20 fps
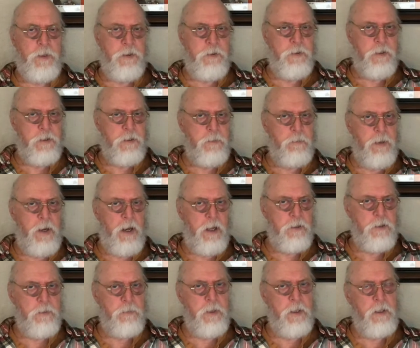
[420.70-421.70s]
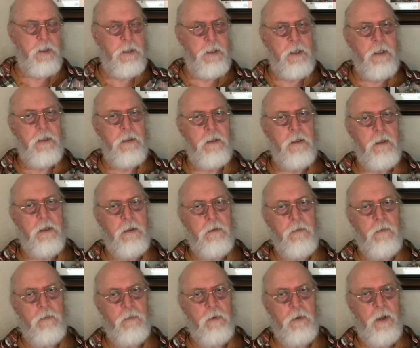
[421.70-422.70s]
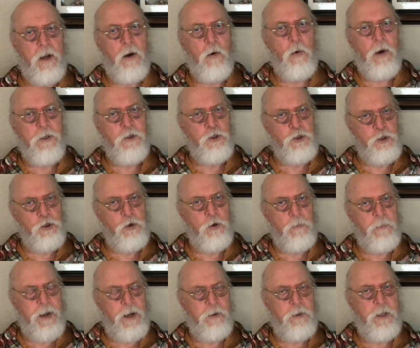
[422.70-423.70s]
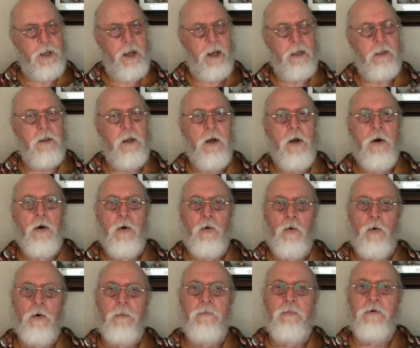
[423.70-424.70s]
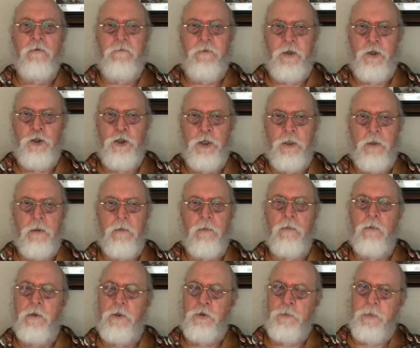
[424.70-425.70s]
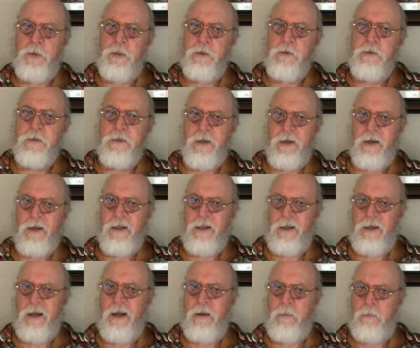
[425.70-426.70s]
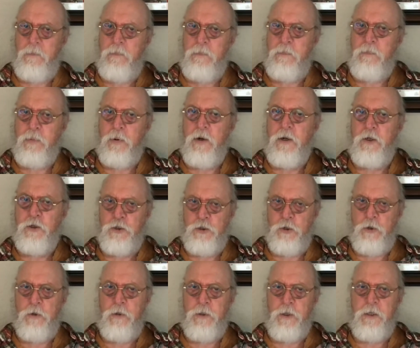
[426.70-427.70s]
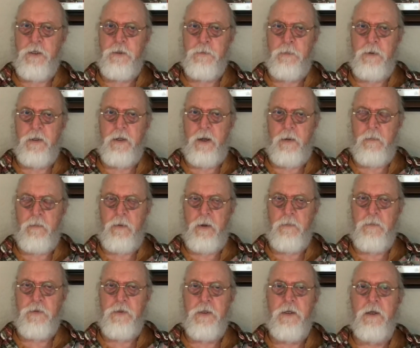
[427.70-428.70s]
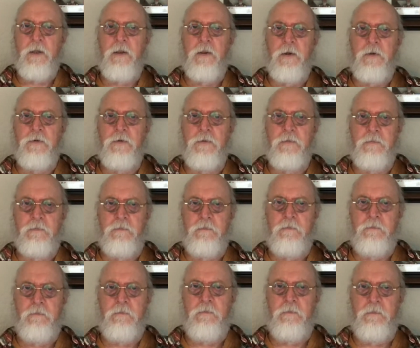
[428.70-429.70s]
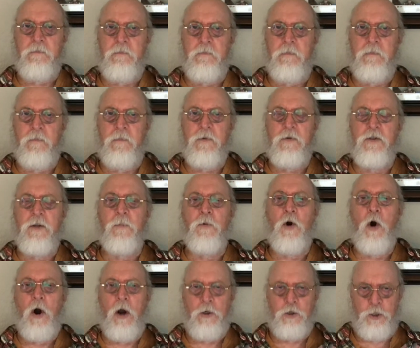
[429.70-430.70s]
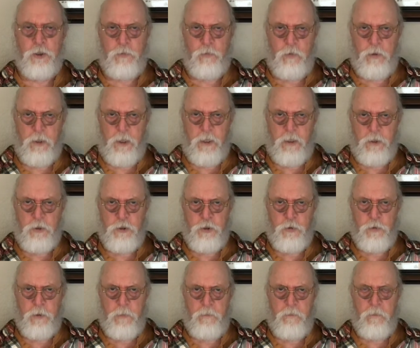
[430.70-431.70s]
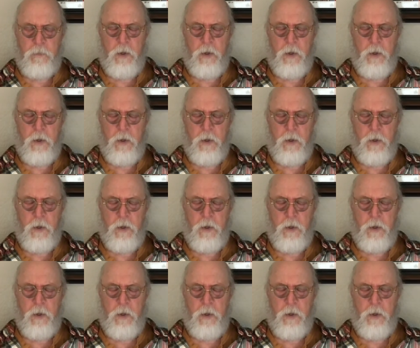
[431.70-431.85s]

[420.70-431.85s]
means it's a possibility that we're not quite sure about yet, or provisional, which means I'm pretty sure of this, but I'm still, there's some caution related to it.